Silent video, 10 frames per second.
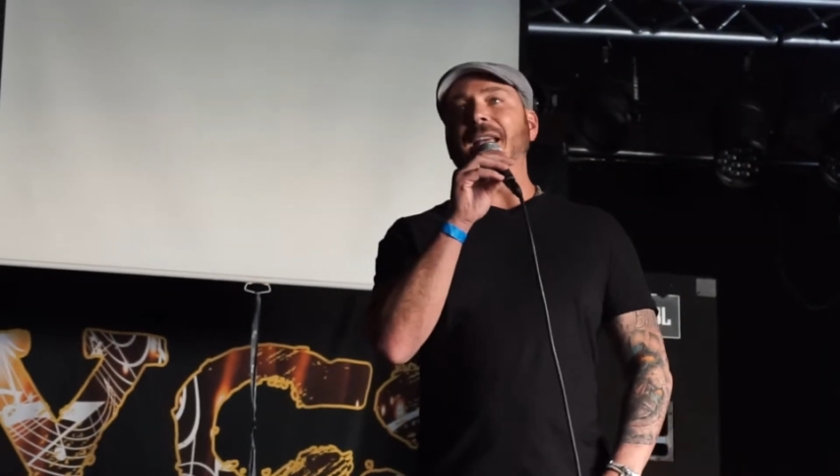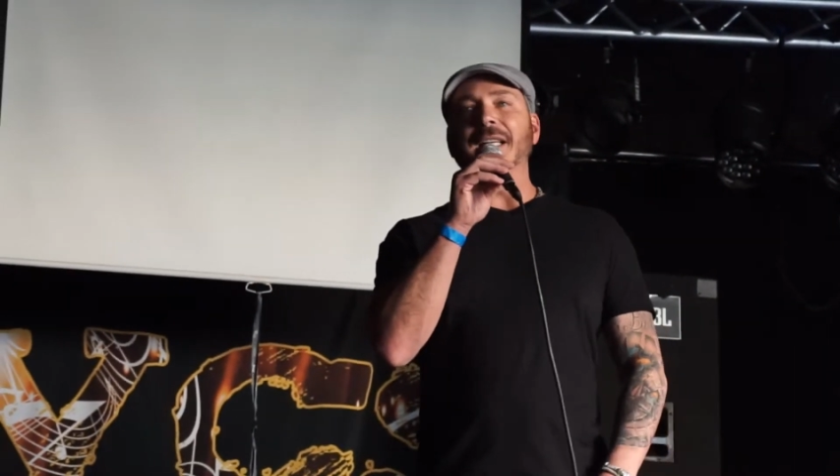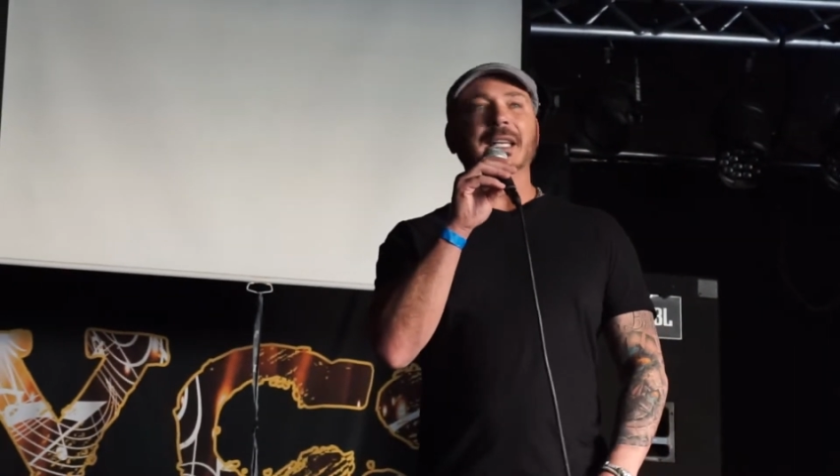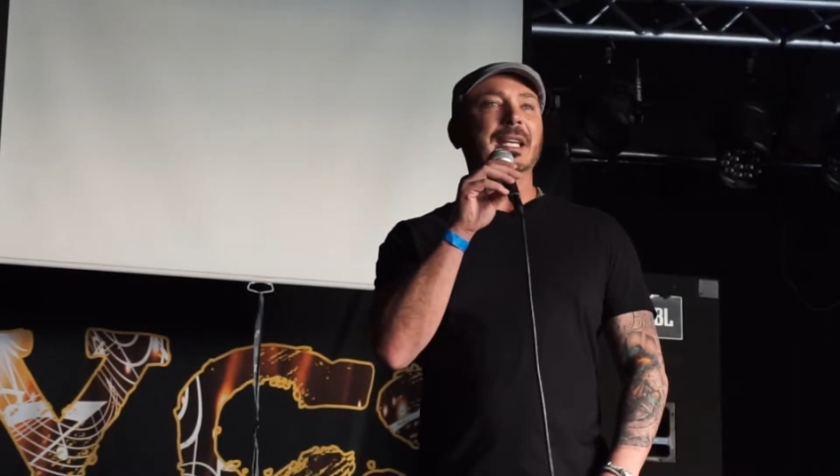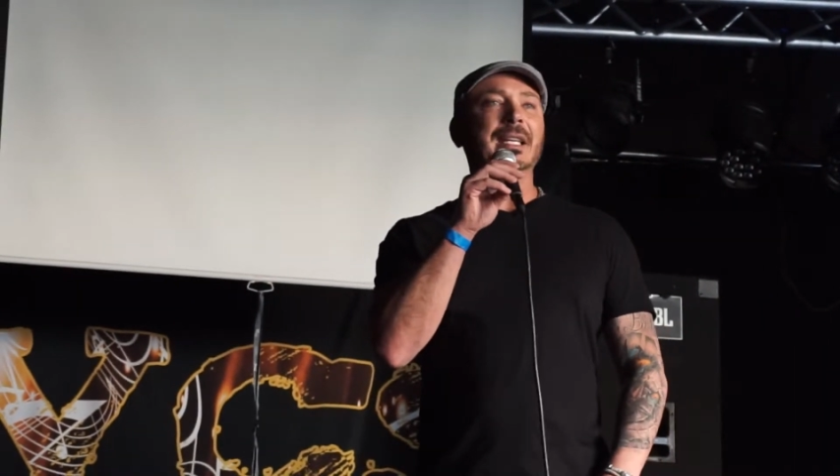and
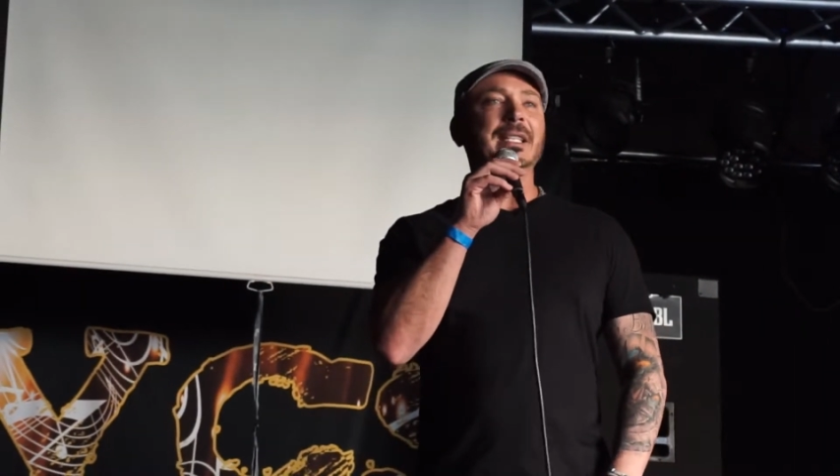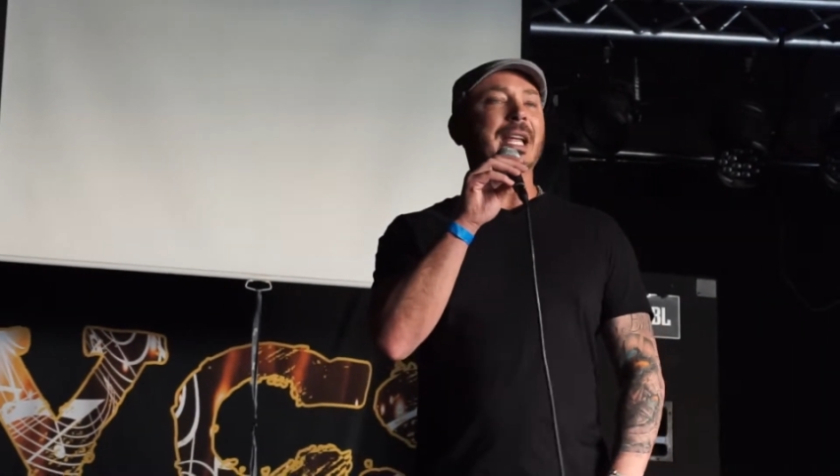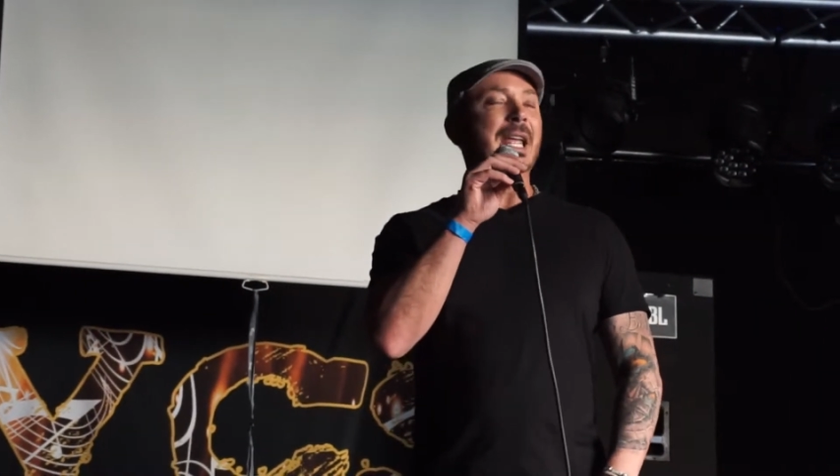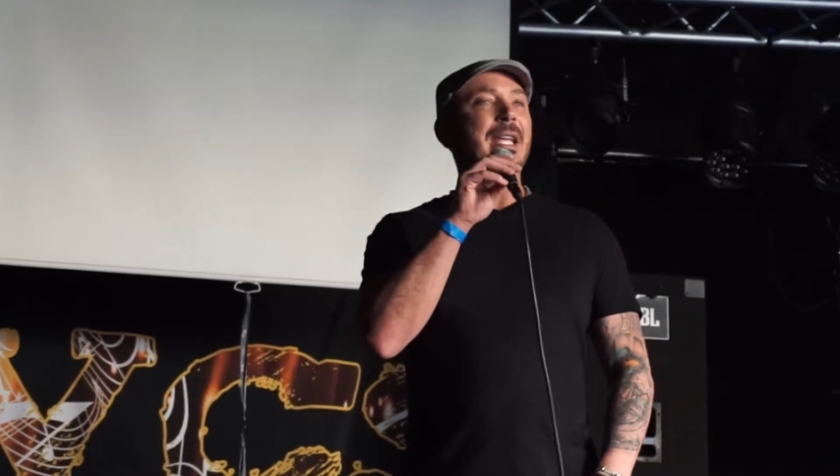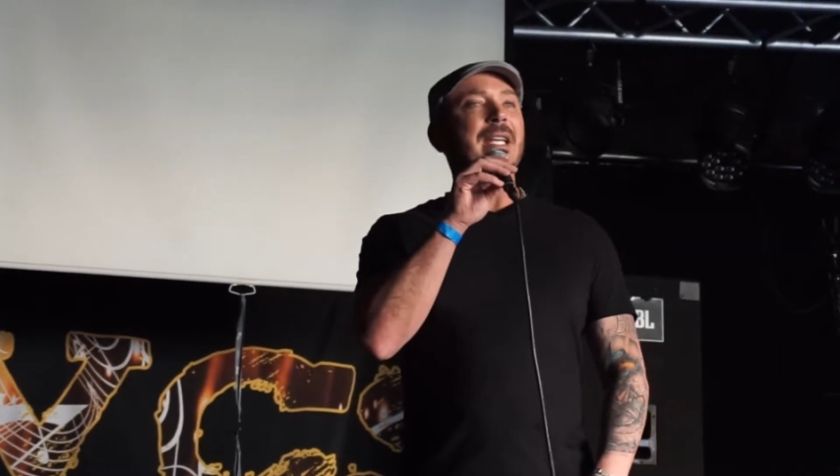
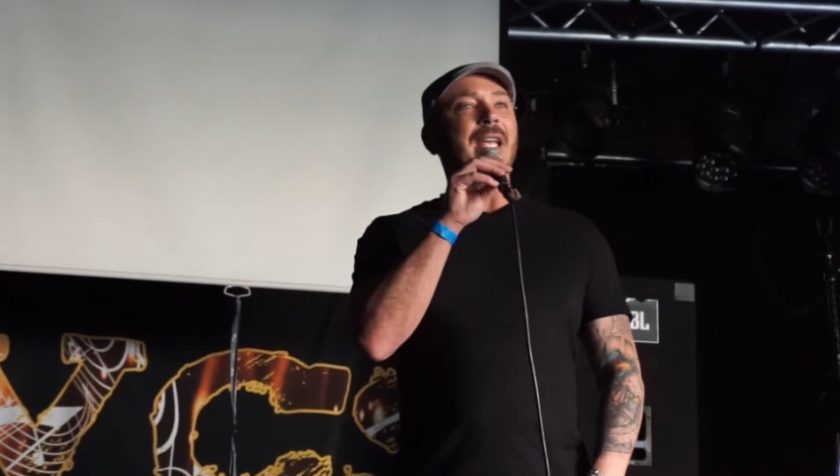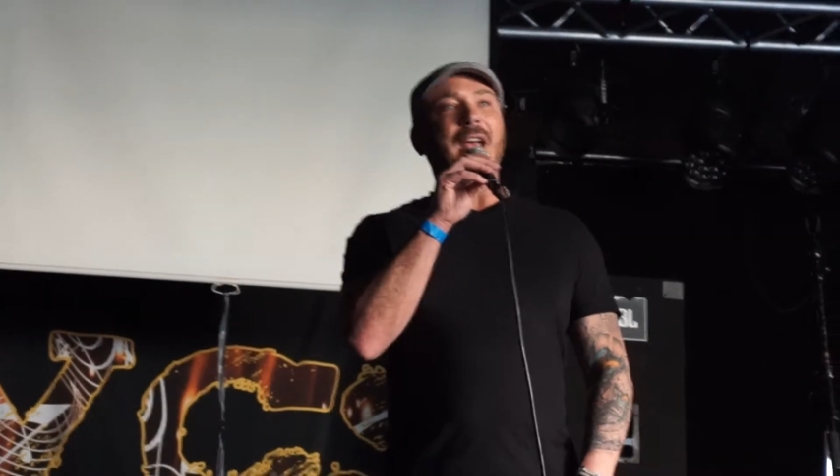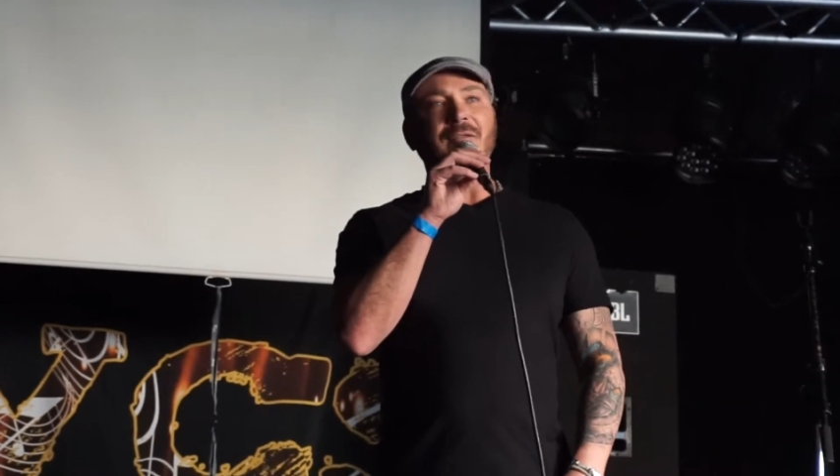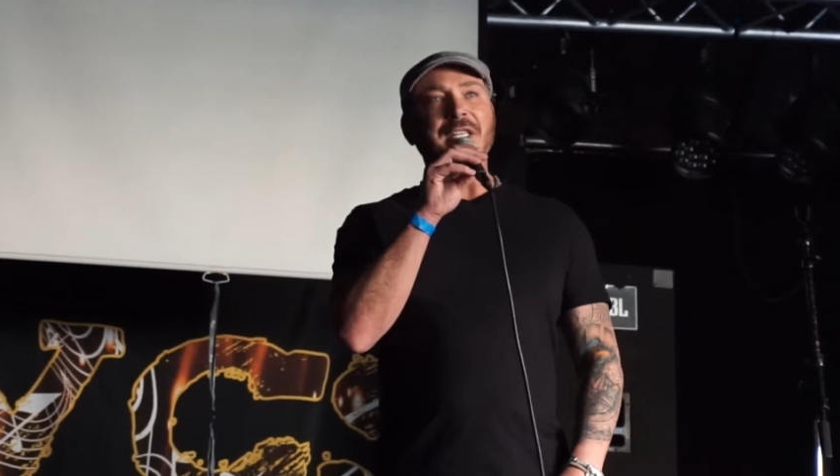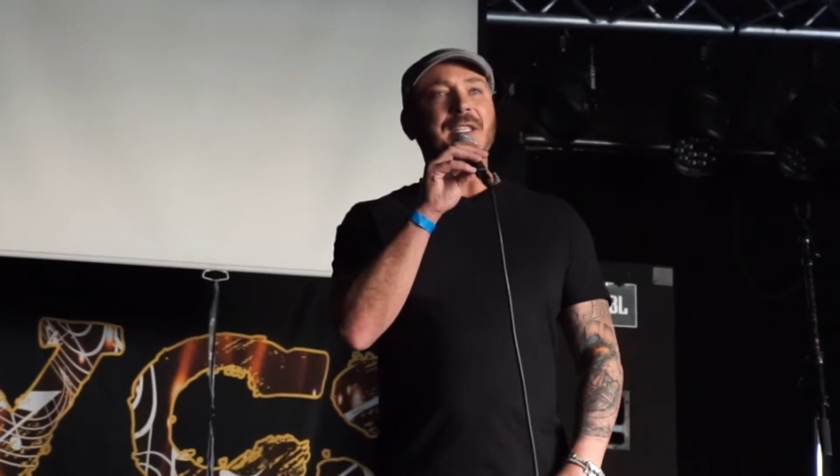again
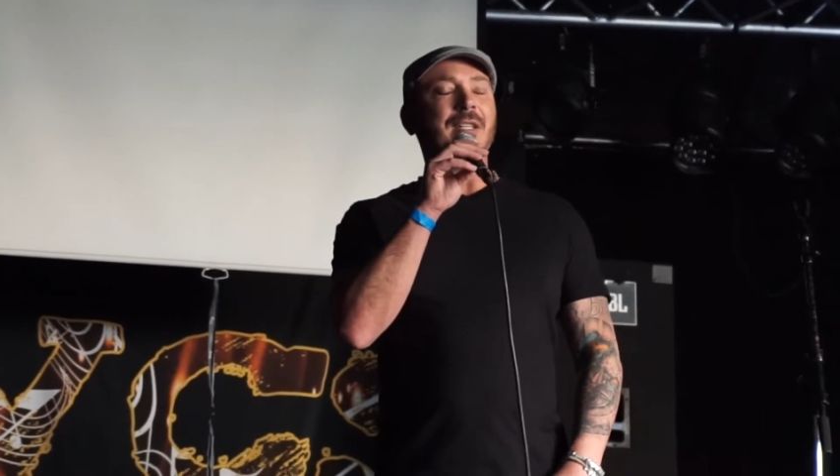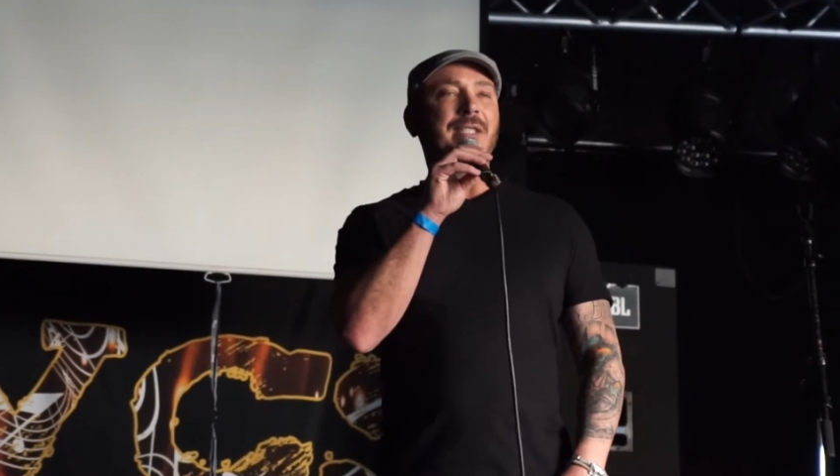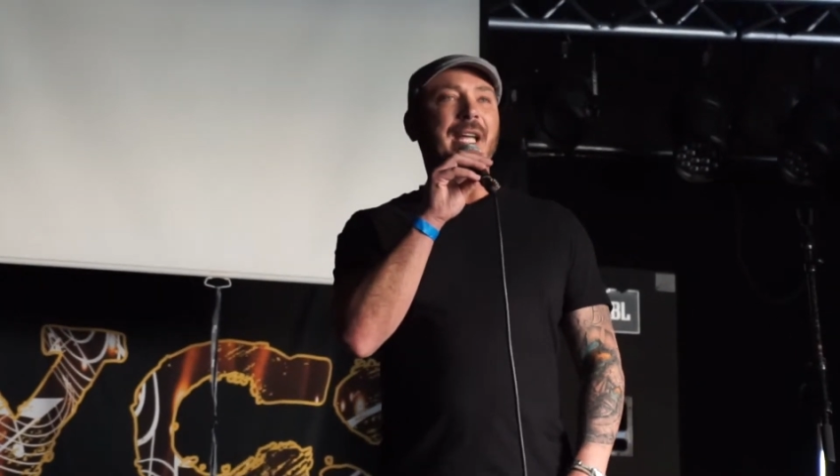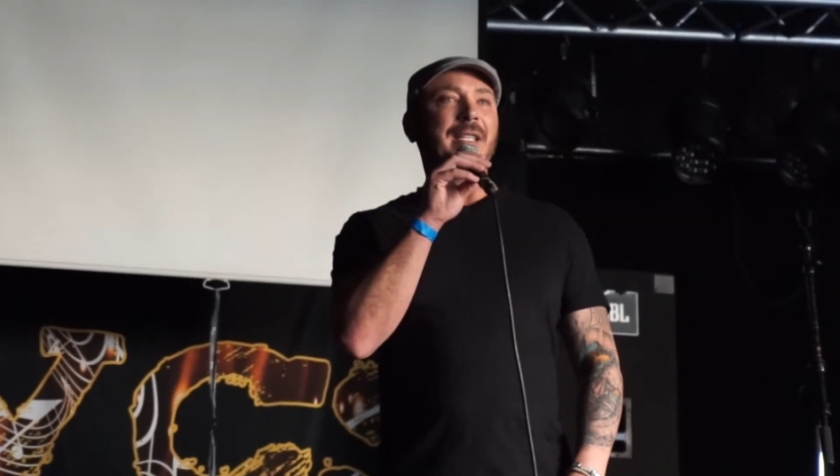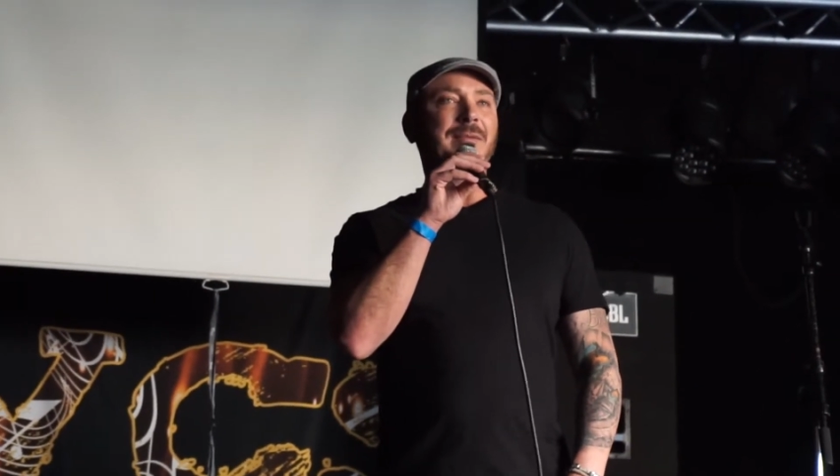every single
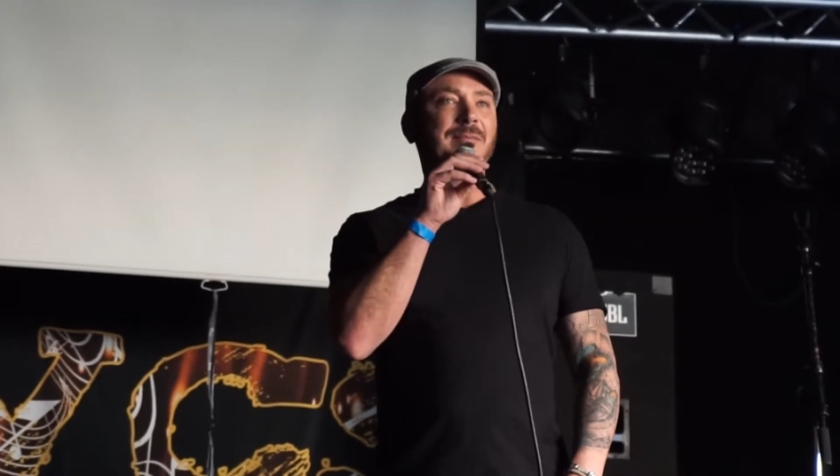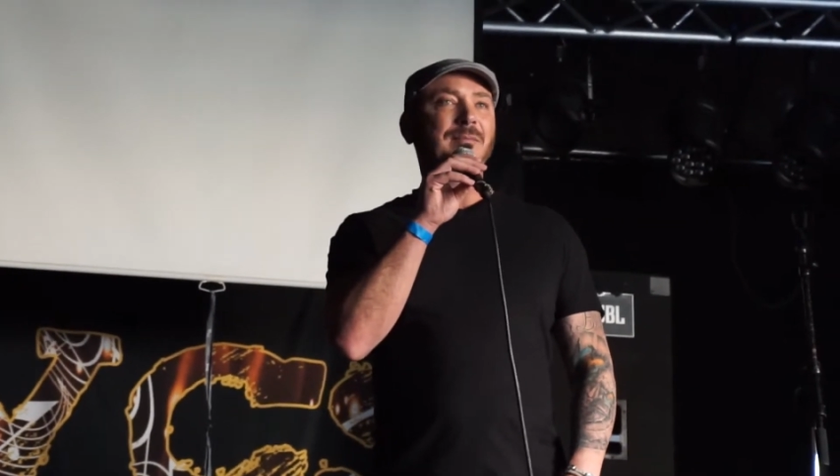day.